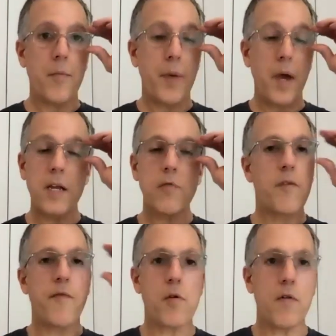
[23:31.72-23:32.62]
pay it in
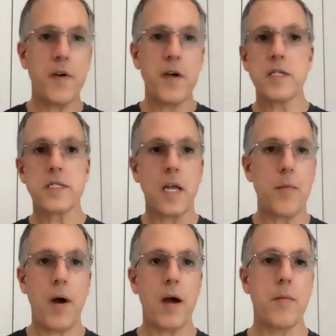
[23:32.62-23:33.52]
referral fees instead
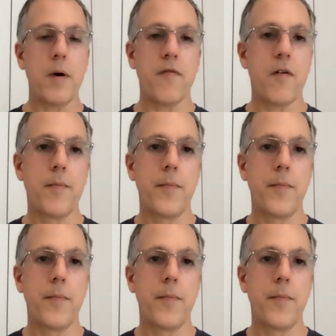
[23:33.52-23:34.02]
of buying them up front.